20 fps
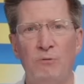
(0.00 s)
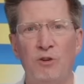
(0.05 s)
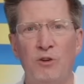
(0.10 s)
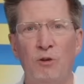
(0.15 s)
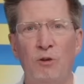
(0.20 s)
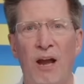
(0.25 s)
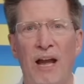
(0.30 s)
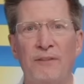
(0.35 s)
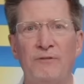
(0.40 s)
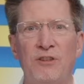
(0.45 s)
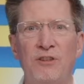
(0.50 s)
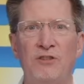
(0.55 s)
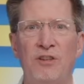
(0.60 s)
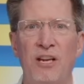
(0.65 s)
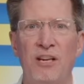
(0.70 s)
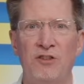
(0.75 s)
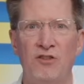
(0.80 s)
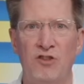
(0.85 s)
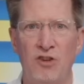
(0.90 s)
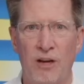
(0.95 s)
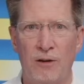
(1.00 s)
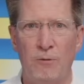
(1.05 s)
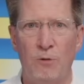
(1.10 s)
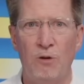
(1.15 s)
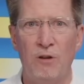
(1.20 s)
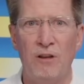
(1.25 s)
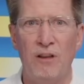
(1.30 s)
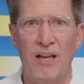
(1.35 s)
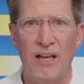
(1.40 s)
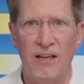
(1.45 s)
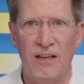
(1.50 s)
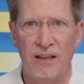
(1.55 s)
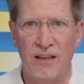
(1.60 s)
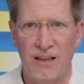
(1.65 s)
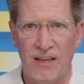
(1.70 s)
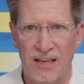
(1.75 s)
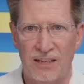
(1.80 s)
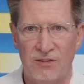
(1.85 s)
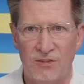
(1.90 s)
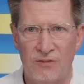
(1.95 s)
when you have to take general
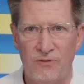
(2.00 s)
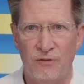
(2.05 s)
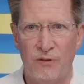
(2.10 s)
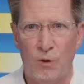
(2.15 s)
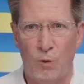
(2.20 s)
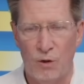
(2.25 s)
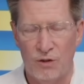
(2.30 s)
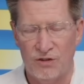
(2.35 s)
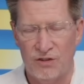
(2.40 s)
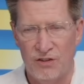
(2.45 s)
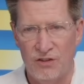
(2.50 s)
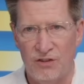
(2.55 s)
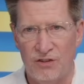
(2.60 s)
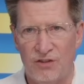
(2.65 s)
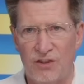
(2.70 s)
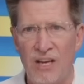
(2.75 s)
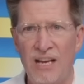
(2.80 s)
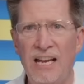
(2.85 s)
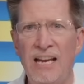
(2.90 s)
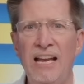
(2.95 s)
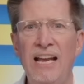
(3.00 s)
elective courses,